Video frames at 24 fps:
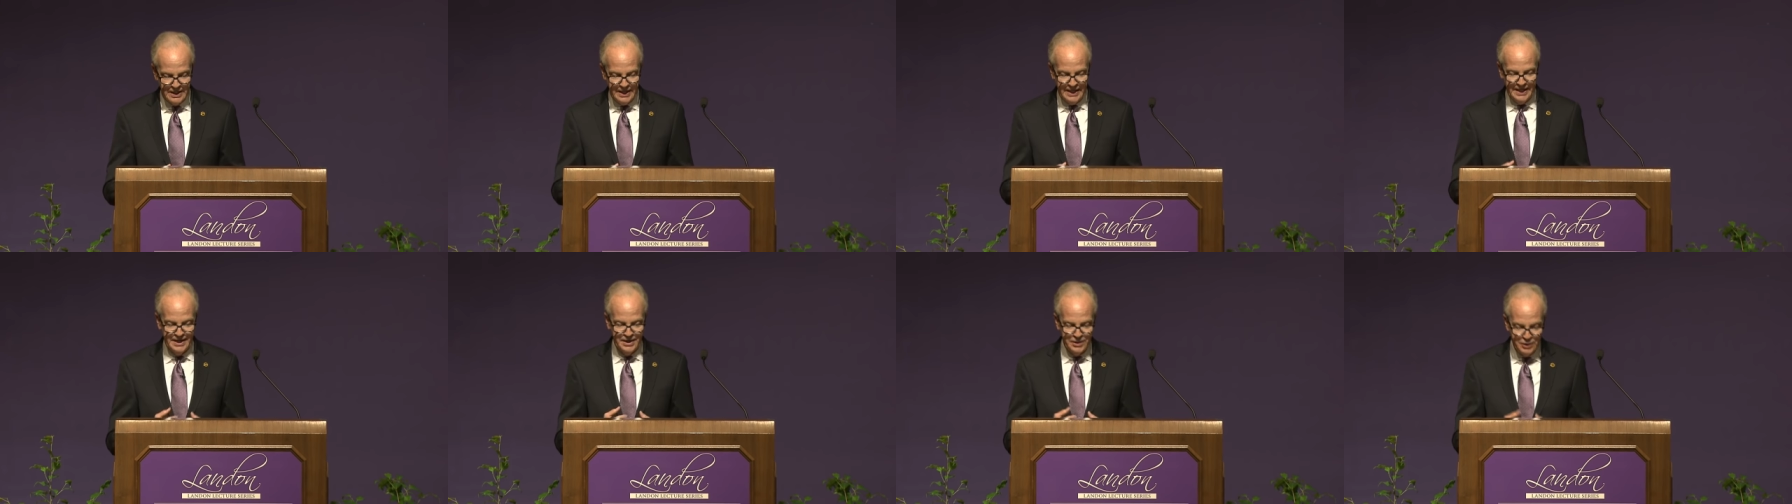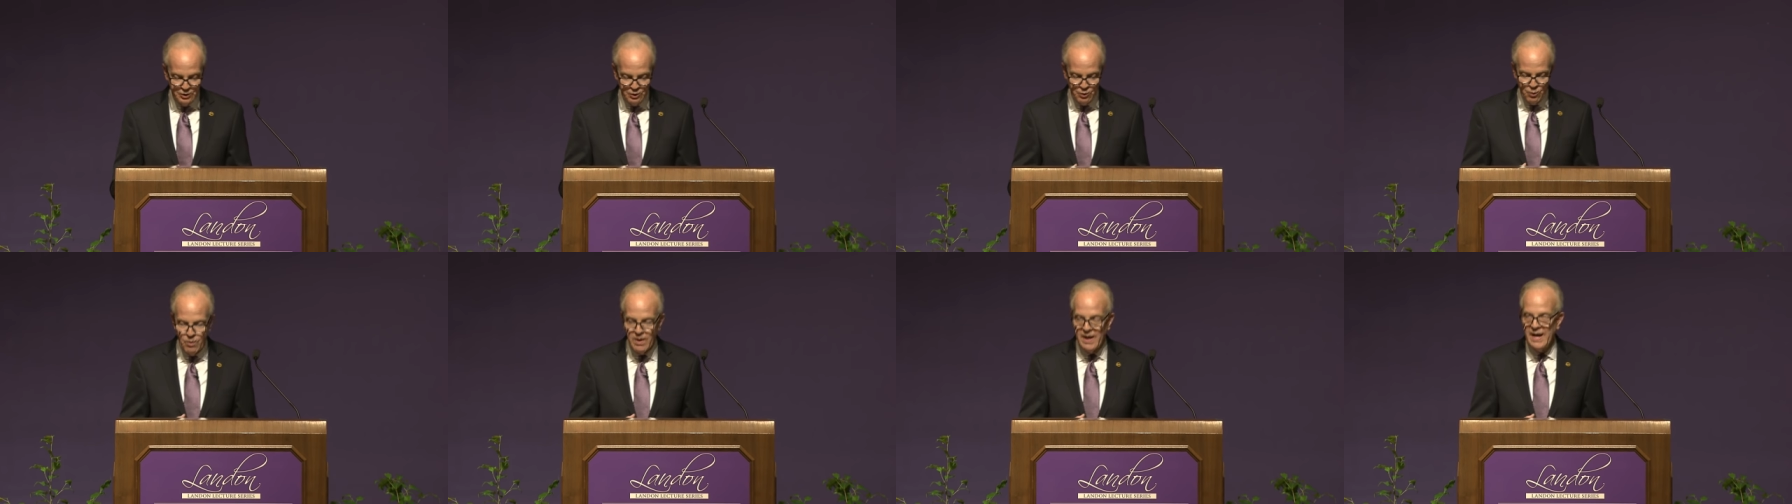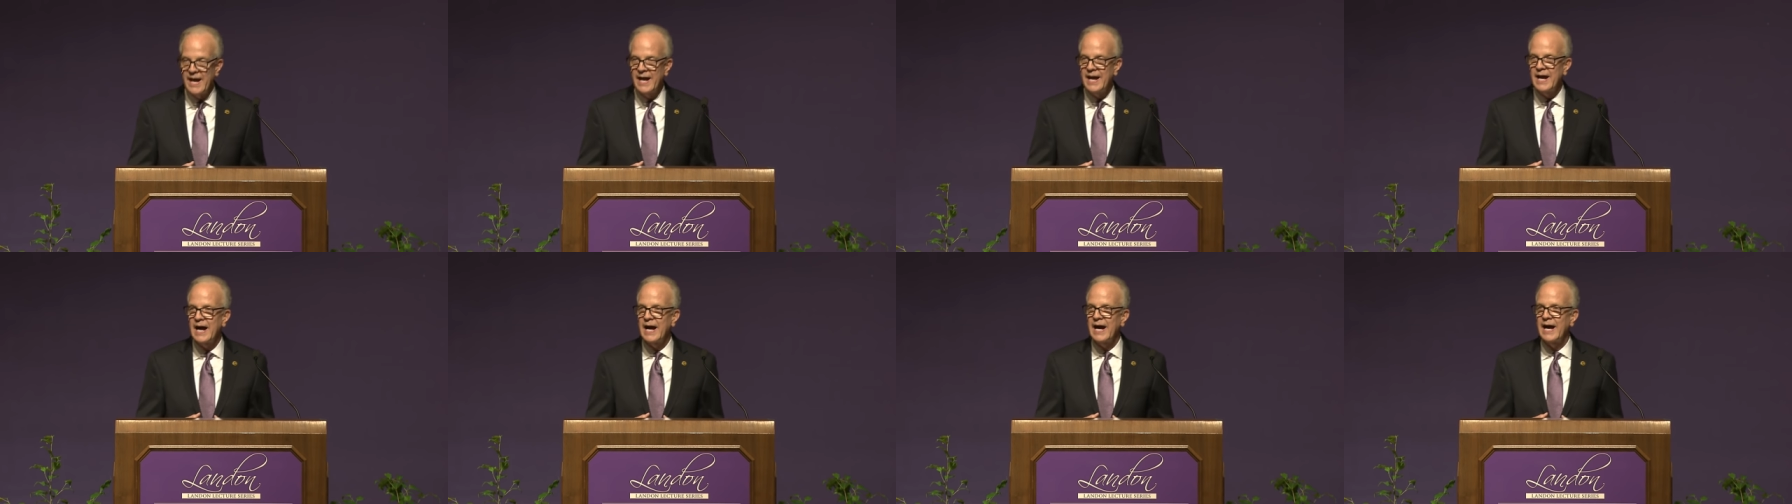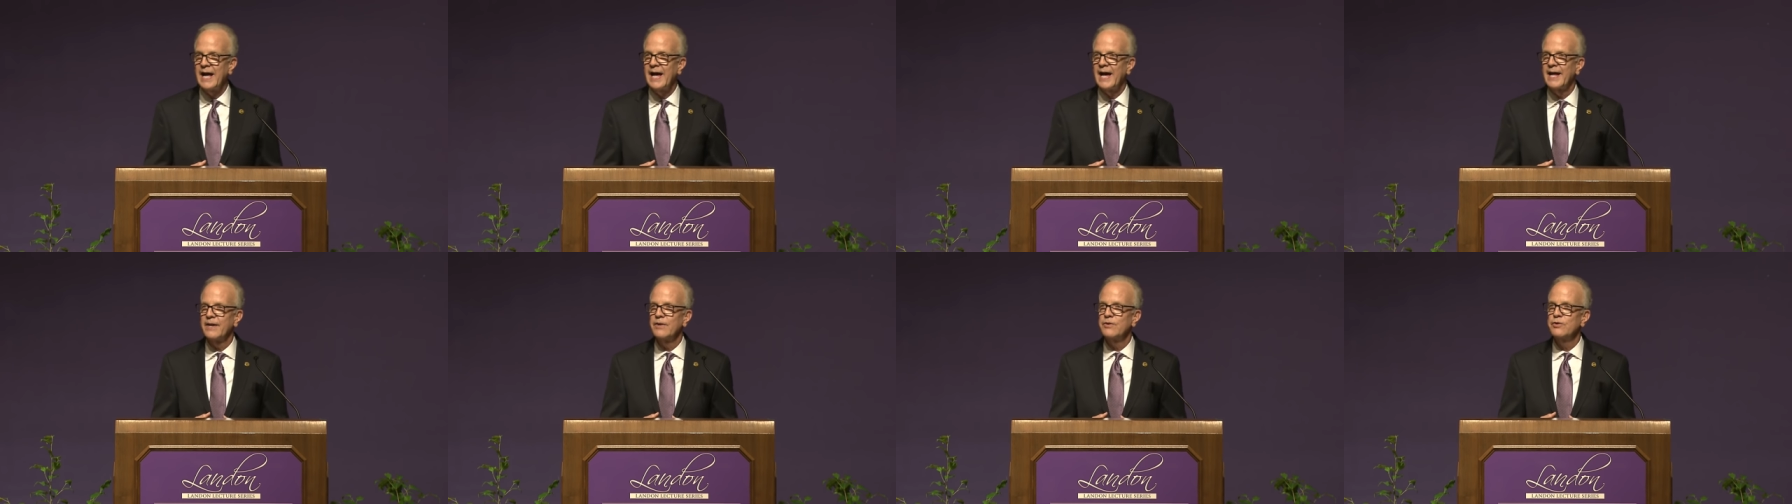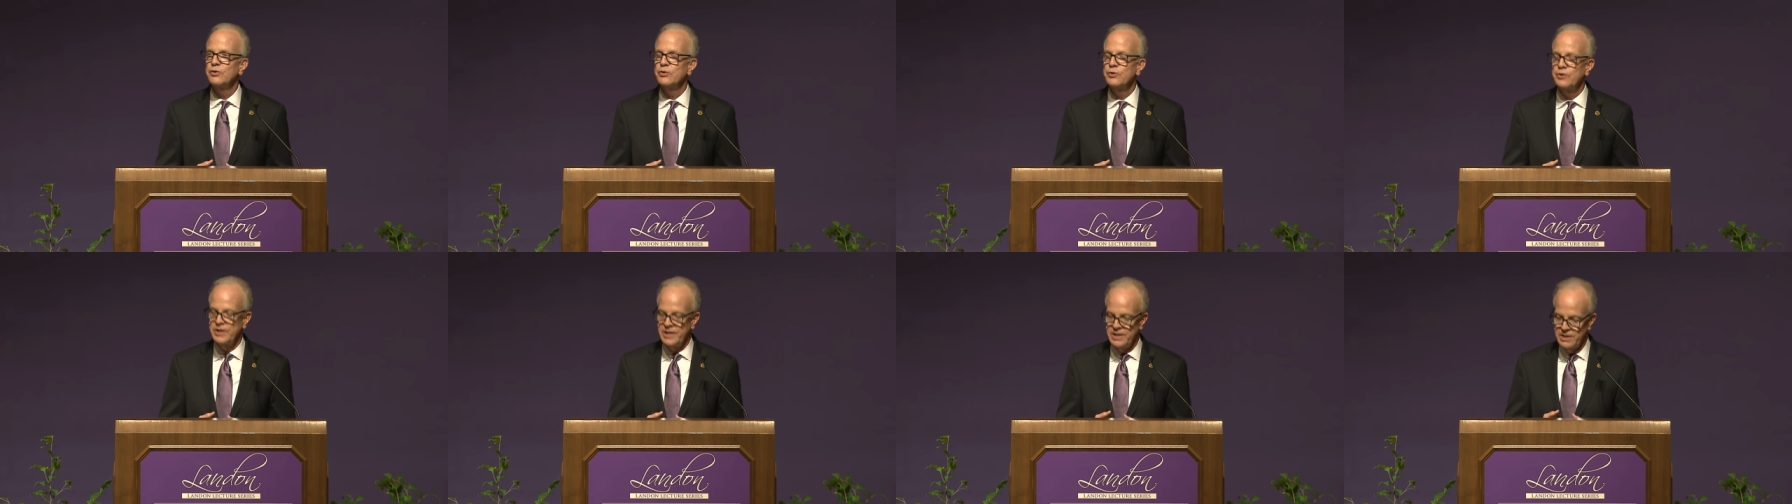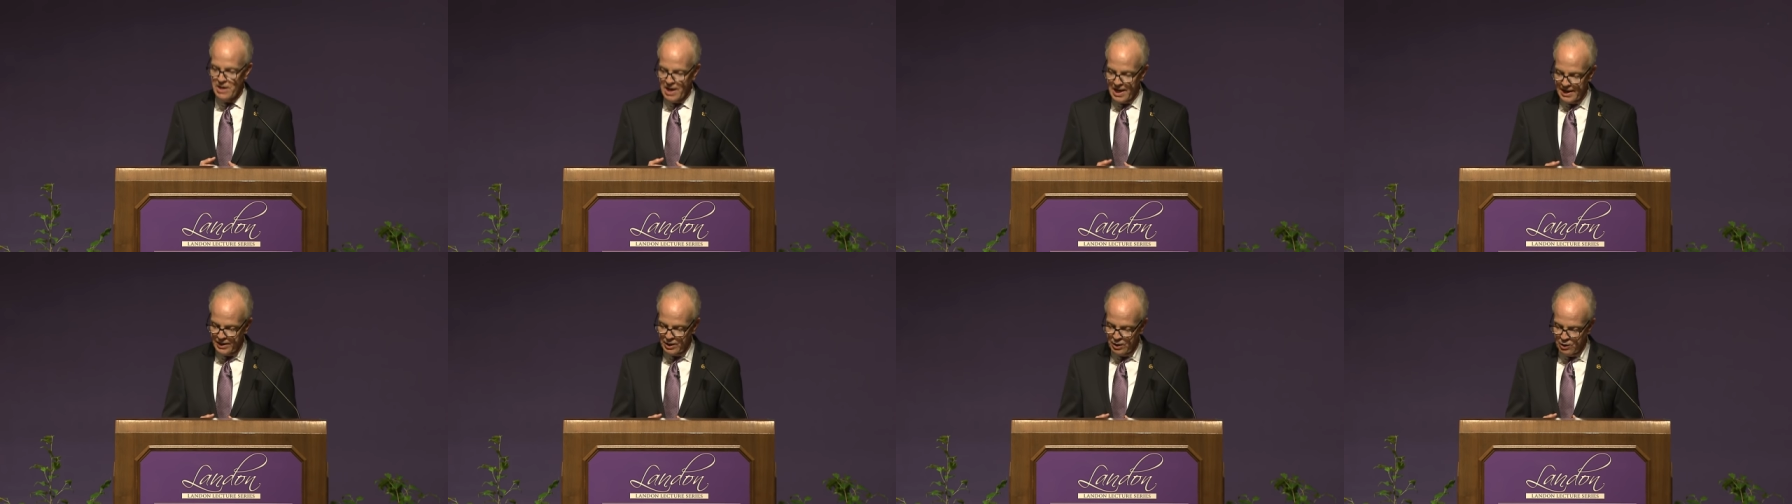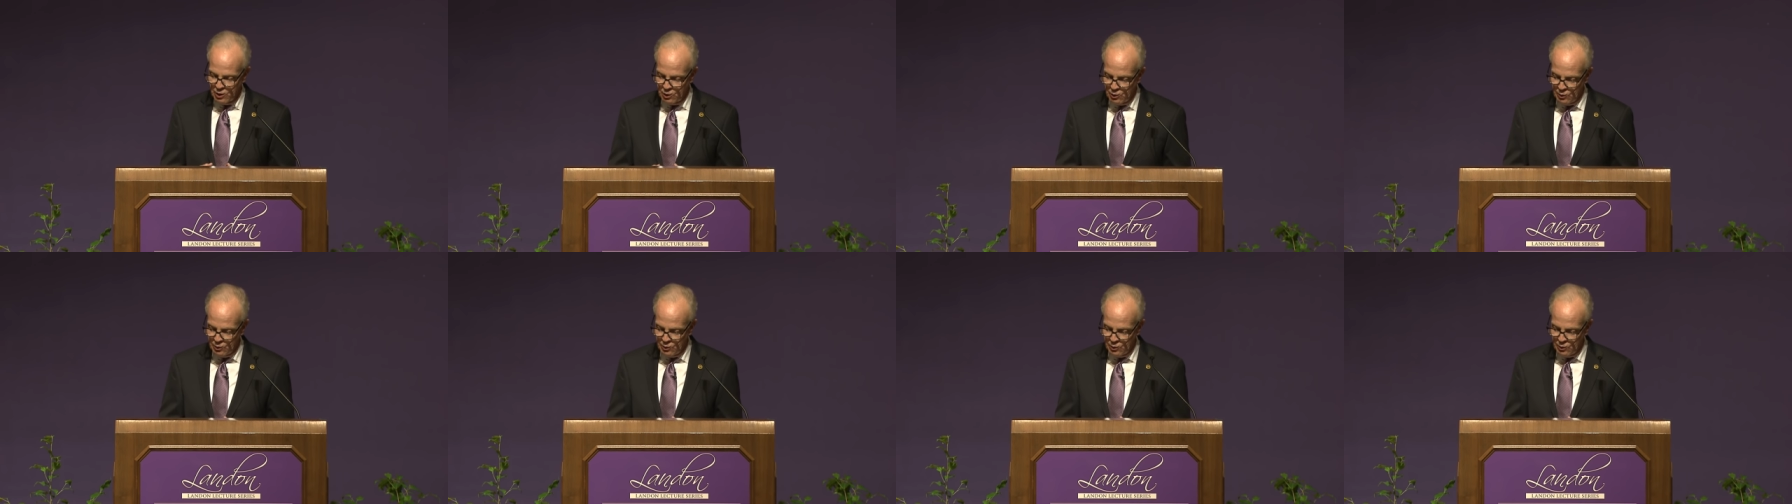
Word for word: In a new way, I had a duty not